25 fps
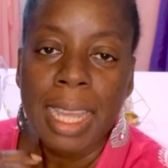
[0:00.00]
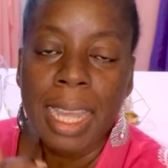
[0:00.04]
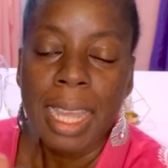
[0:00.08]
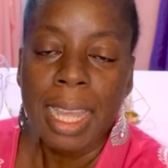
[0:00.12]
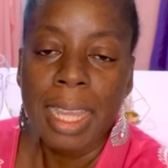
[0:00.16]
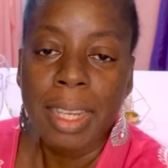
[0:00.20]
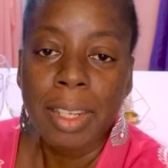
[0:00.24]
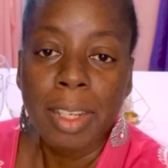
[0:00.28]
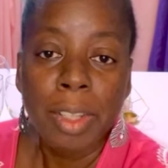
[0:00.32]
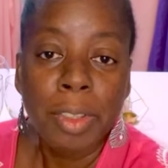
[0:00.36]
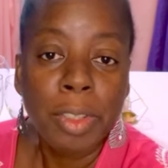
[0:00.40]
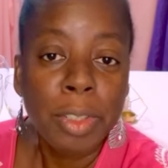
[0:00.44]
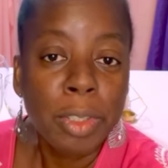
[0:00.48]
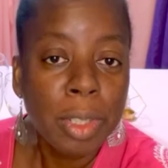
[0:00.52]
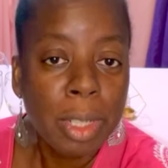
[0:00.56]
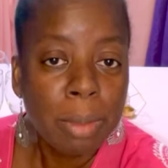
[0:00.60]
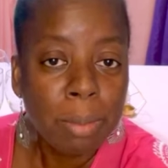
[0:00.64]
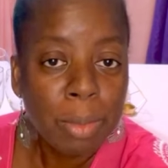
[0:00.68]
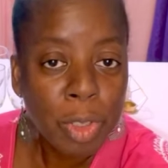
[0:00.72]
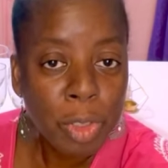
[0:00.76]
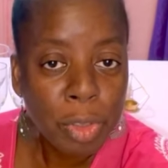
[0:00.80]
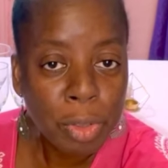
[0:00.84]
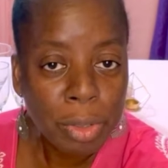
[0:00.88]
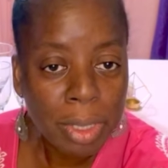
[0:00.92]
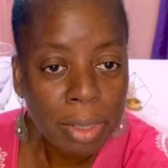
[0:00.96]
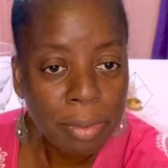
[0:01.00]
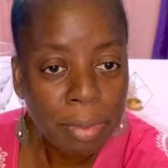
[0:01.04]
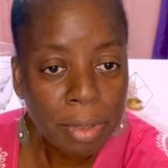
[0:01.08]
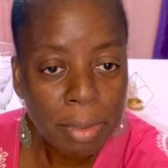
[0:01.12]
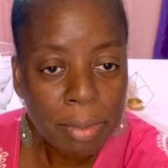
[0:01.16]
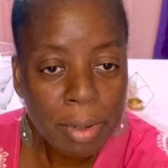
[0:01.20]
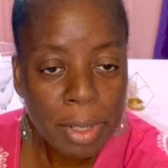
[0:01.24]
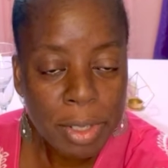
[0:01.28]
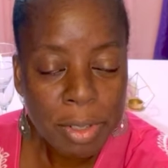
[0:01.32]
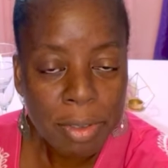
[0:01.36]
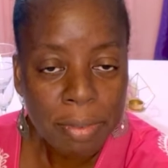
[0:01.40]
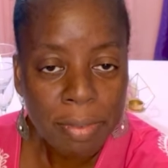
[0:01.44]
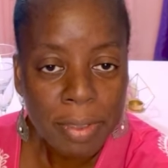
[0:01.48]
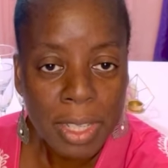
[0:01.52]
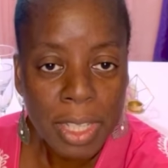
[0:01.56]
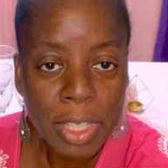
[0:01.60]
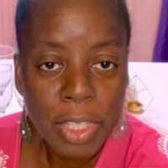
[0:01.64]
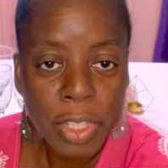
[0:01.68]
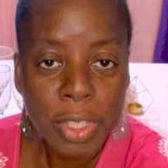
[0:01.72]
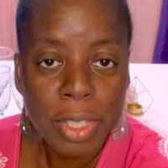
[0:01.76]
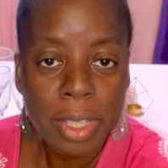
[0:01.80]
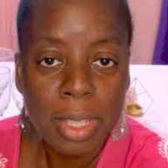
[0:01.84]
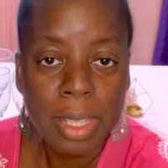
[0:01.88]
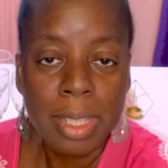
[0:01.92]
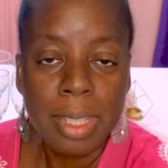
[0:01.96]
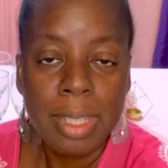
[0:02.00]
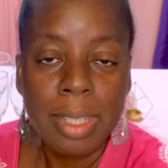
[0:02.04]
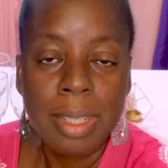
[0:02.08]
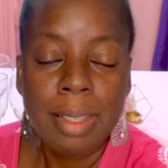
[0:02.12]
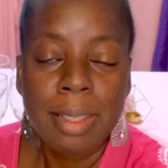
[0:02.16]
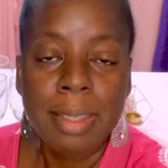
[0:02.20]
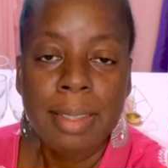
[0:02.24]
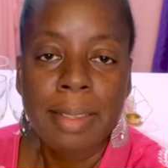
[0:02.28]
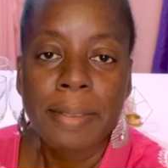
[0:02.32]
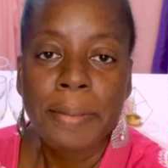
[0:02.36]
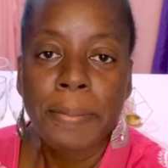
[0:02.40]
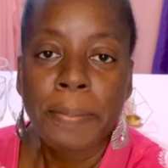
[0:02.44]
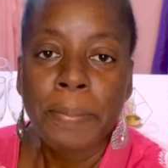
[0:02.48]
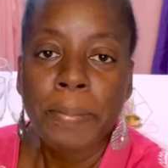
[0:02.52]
another DoubleTree for reservations.